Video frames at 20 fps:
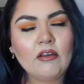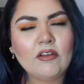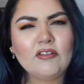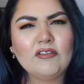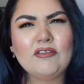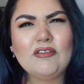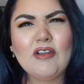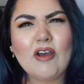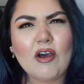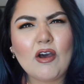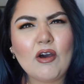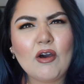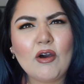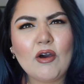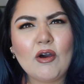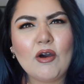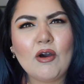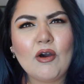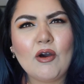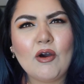
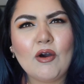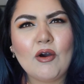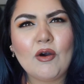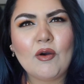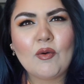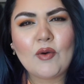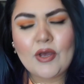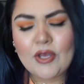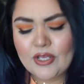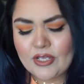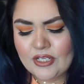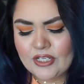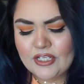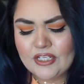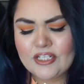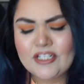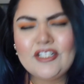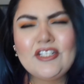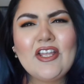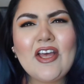No.
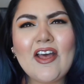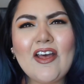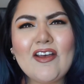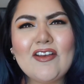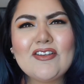No,